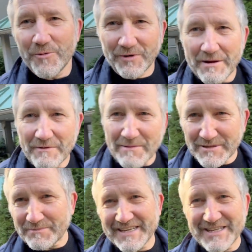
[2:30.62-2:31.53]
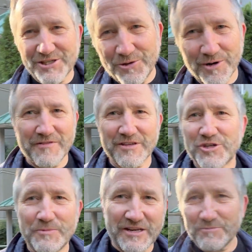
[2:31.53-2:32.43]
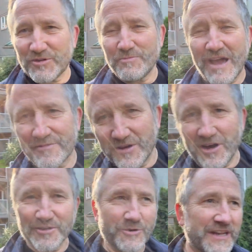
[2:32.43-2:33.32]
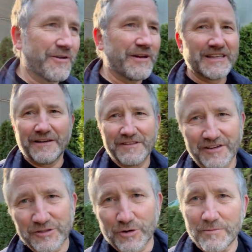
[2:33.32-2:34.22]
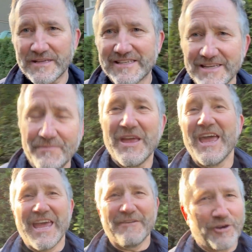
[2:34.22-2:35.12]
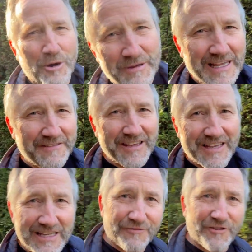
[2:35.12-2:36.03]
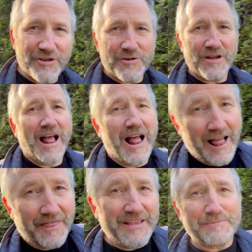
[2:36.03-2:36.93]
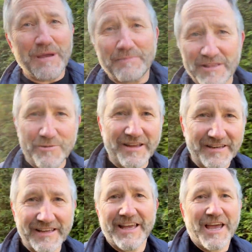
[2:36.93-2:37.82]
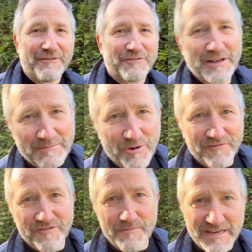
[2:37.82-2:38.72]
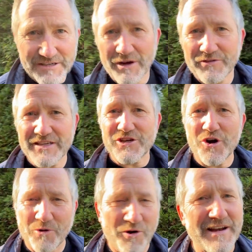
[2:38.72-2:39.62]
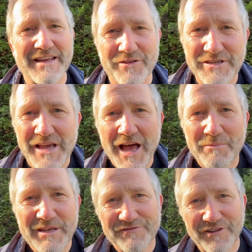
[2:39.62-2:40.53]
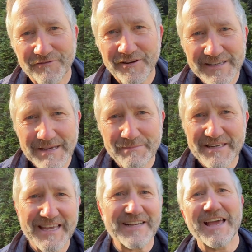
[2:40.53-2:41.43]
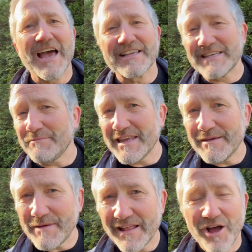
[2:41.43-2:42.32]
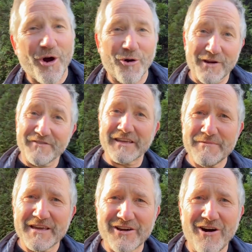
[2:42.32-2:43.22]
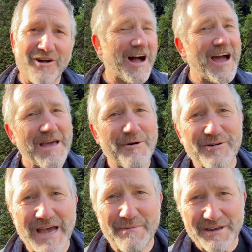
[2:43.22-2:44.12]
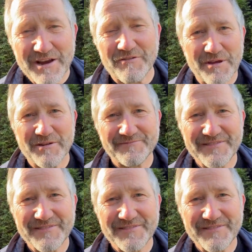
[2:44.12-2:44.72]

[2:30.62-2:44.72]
Well, that wraps up today's tour of this two bedroom, two bathroom condo here in lovely Victoria, BC. If urban living is for you, this might be the one. If you'd like more information about this home or any others, please feel free to send me a text, send me an email, or even give me a call. I am always happy to hear from you.